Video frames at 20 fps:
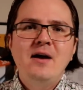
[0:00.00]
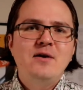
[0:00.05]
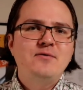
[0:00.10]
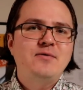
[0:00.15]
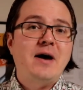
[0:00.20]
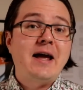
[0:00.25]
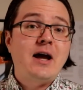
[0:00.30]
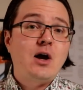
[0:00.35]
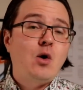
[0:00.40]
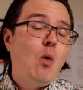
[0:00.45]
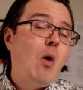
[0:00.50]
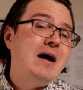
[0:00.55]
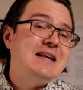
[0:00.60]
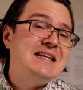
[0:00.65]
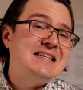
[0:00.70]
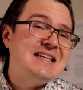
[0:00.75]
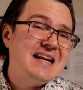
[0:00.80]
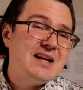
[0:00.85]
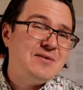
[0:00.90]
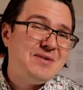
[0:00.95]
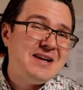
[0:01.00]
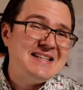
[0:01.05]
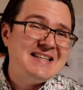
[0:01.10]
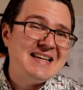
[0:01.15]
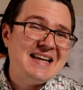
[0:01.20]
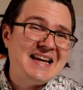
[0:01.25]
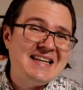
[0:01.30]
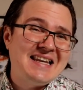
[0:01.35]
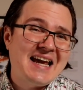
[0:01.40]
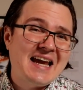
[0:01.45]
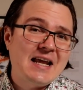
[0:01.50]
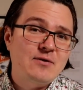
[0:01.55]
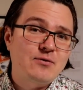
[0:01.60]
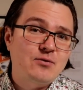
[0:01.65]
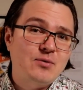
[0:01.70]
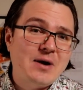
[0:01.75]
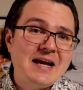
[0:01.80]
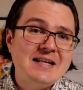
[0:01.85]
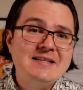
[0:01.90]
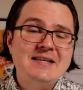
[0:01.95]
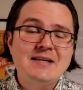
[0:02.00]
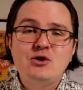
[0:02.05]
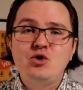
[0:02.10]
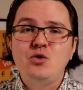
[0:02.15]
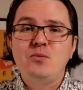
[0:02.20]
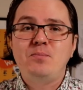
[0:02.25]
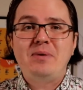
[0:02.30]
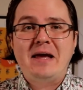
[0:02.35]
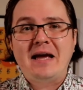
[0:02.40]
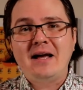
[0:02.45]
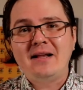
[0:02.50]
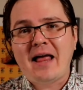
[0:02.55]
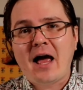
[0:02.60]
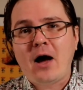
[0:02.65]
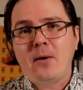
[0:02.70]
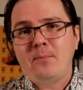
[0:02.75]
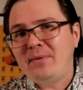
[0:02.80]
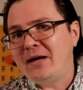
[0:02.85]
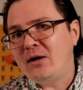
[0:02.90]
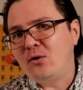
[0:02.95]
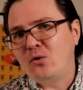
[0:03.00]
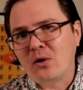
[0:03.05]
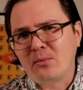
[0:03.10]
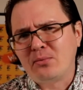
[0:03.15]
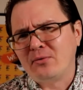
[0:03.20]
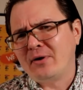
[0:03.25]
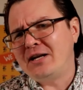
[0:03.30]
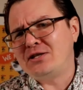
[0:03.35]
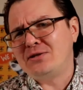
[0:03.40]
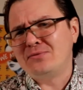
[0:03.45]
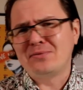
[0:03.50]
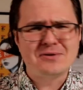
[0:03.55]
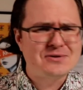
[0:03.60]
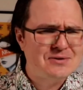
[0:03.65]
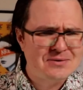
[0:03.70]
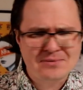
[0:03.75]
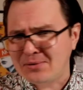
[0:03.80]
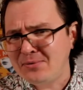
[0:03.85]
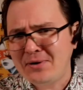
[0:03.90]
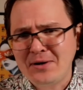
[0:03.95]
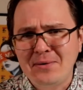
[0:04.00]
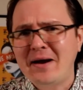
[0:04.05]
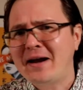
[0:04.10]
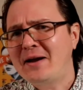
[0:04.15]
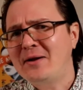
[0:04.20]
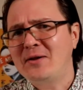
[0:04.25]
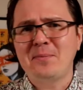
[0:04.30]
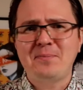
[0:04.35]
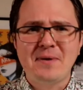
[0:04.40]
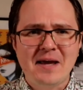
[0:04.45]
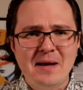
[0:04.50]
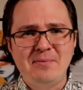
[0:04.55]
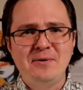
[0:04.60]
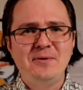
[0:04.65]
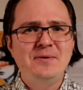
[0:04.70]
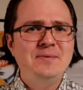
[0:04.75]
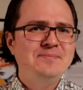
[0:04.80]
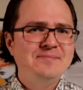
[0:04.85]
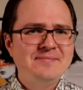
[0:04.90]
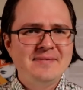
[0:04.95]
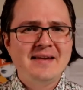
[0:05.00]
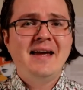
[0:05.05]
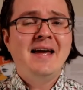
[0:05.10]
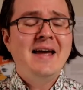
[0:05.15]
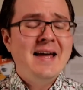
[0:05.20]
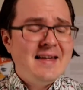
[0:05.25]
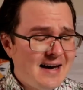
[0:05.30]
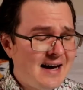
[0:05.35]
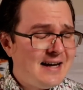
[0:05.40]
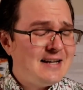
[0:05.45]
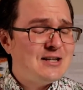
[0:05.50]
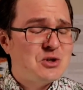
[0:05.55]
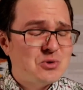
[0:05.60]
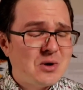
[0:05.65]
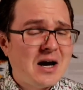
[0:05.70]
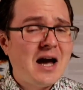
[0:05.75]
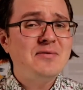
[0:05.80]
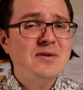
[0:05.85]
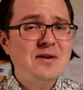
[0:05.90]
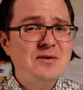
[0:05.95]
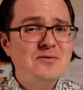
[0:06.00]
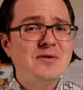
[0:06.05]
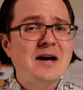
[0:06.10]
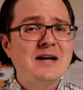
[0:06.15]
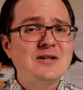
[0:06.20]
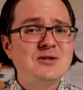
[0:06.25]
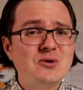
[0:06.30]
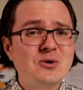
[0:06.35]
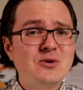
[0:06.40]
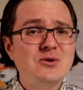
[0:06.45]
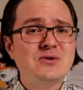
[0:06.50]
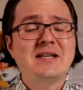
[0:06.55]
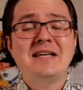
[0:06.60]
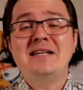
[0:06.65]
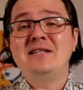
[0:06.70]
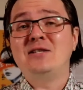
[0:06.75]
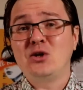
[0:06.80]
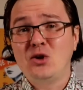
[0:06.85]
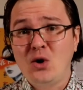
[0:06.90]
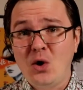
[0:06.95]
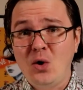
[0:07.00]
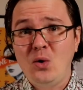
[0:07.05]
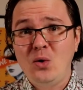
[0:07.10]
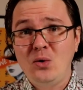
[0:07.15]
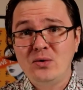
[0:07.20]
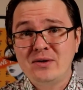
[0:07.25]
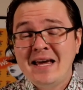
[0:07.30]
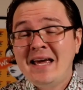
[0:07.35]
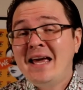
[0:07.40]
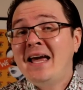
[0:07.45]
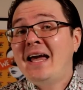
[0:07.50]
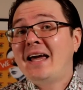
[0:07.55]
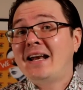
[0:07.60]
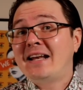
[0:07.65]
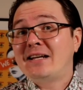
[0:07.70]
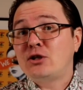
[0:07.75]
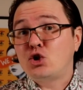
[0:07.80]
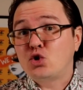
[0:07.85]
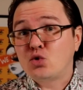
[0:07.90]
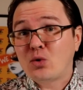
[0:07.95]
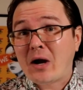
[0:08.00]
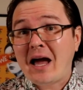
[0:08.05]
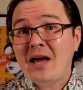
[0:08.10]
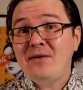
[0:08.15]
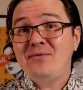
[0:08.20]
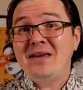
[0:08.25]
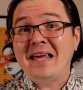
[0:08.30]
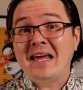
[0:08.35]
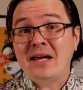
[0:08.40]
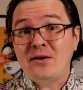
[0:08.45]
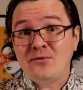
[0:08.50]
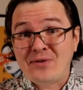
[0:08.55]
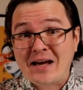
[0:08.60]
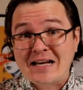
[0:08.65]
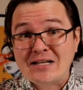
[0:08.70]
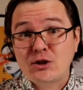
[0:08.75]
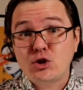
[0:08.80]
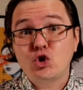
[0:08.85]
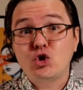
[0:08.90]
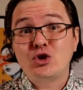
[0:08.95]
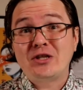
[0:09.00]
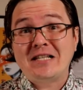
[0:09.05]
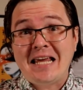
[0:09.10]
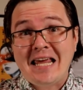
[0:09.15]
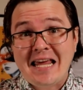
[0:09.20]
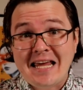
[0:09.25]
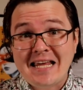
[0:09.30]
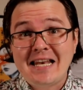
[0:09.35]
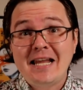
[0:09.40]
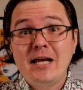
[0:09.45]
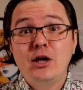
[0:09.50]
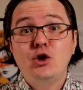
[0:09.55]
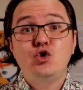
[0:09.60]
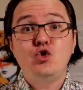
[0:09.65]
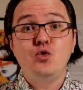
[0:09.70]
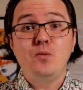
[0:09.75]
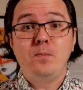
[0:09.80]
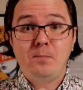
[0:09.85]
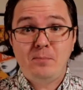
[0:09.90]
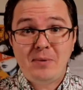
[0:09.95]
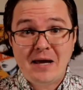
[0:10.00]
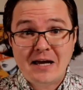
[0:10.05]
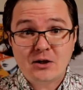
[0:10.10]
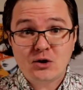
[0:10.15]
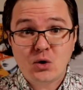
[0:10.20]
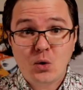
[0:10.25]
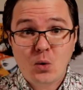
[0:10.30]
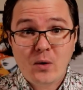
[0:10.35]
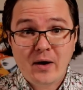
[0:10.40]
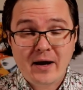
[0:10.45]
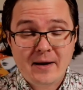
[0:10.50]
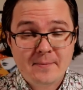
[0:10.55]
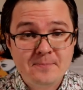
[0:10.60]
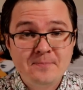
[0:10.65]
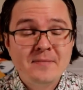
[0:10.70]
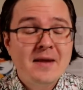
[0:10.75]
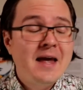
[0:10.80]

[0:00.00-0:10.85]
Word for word: via quantitative easing and negative rates and to bail out big corporations while screwing regular people that is driving investors into gold and it is driving investors into Bitcoin.